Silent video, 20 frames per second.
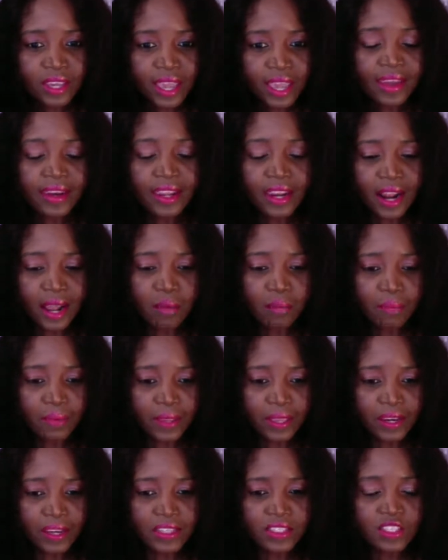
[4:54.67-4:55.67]
ended up
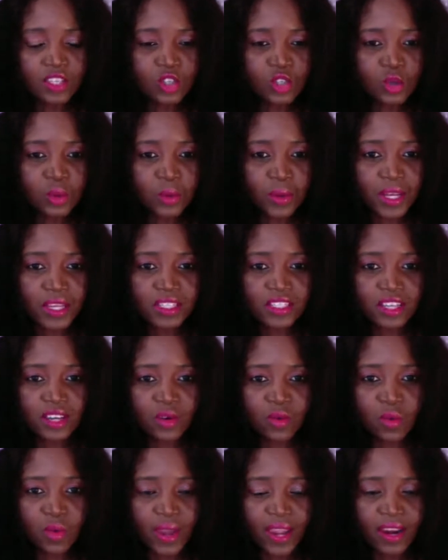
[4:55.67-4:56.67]
in a
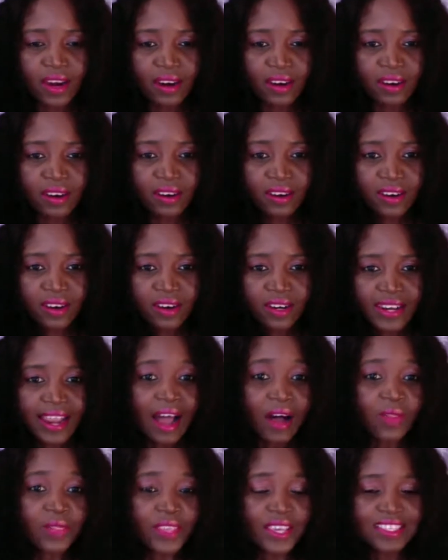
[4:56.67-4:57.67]
situation where
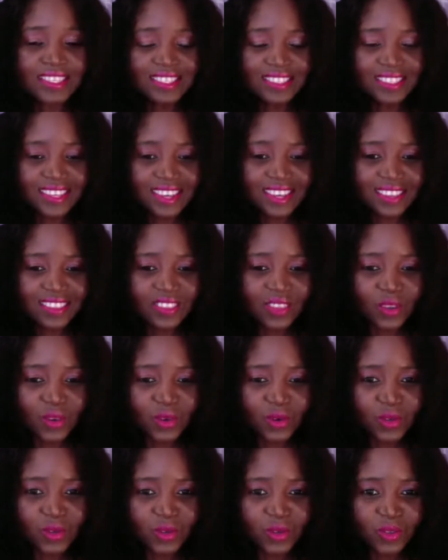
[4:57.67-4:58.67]
now they see
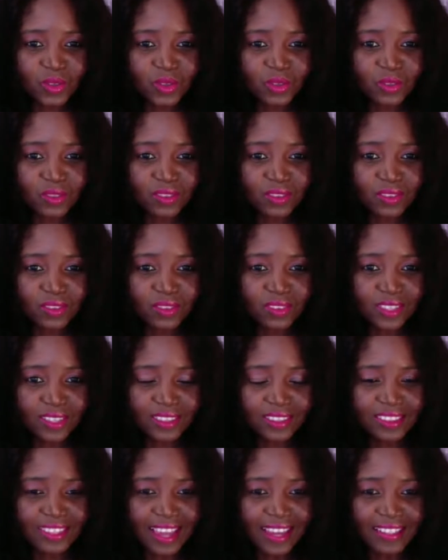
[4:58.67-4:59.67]

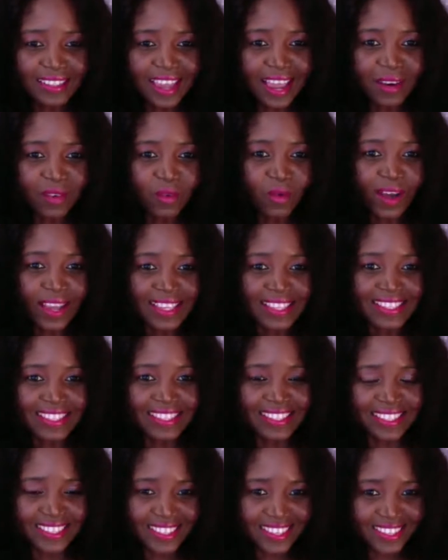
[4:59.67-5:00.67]
that unwise
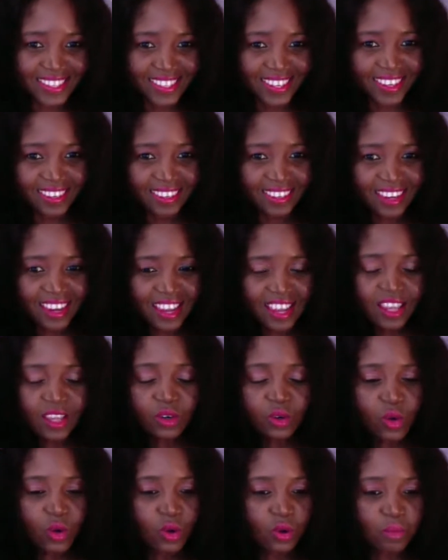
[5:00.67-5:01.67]
decision.
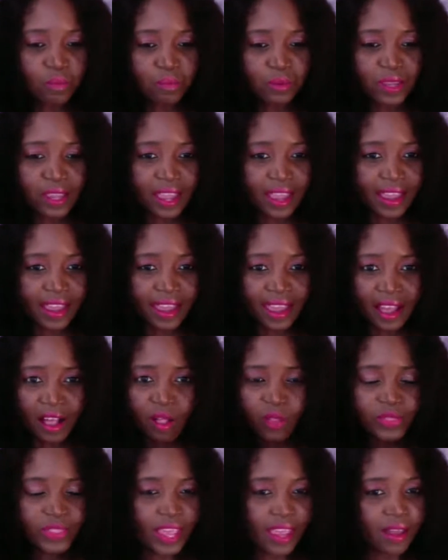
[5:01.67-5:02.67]
It could be a
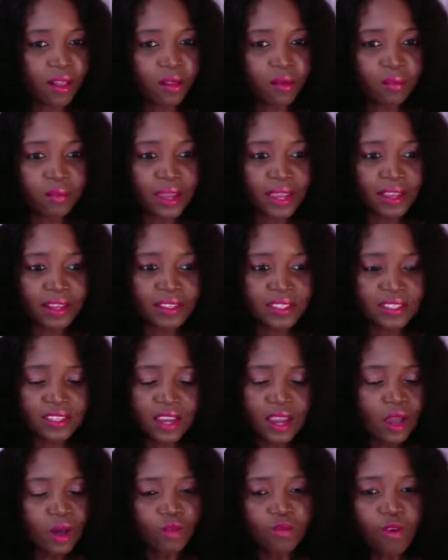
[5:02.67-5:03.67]
health ailment.
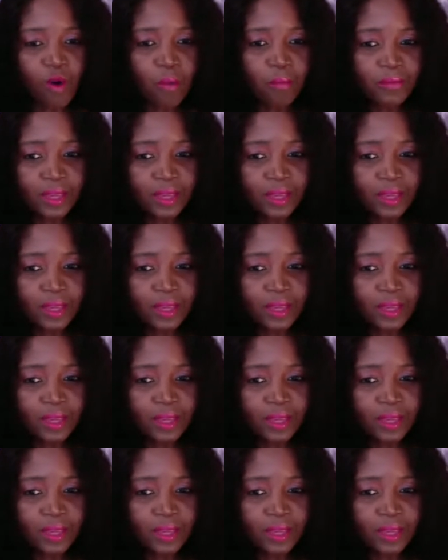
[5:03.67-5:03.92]
For